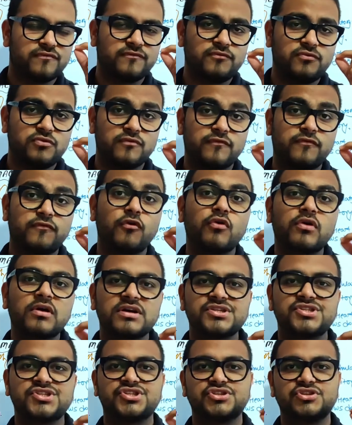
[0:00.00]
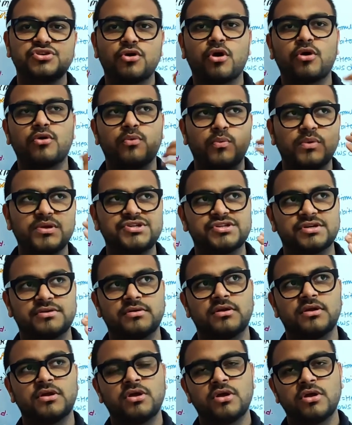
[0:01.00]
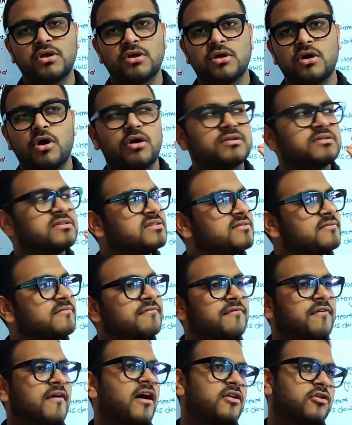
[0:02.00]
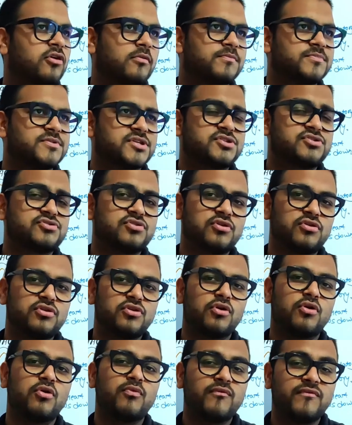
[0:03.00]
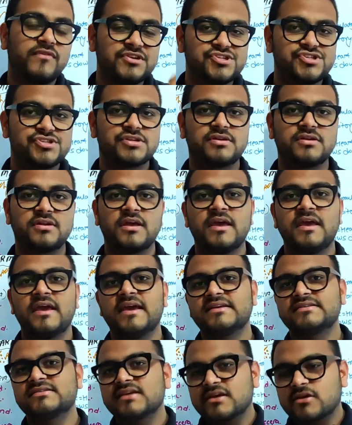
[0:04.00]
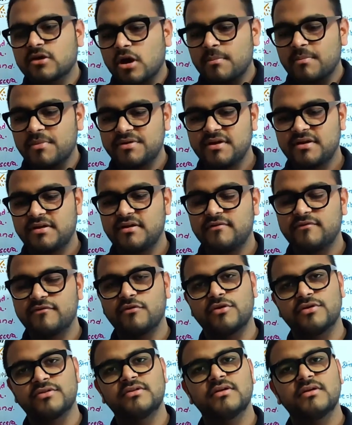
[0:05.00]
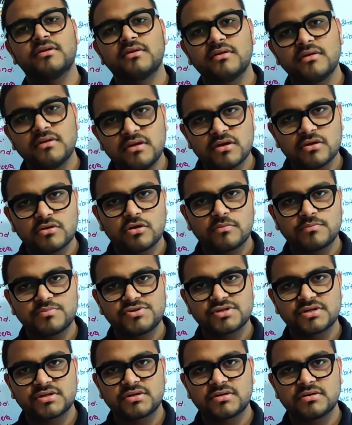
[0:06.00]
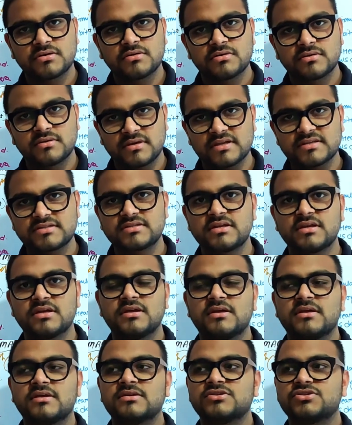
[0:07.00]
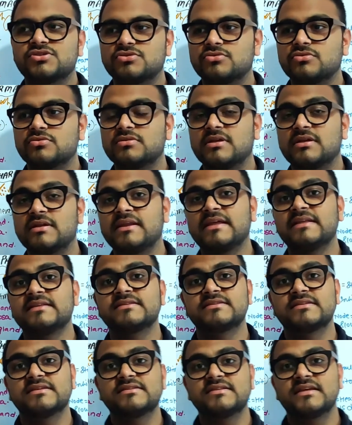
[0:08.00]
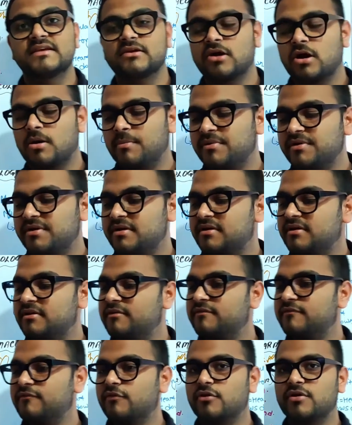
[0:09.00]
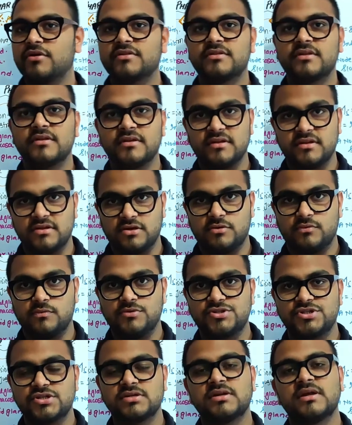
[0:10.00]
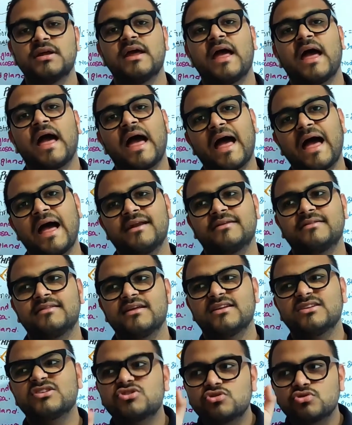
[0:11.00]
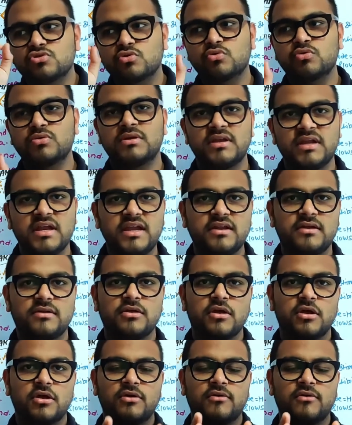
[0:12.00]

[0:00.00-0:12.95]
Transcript: to focus your vision on some far object, so your vision is accommodated for the near object. Yes, so the lens is accommodated for the near vision, and there is no need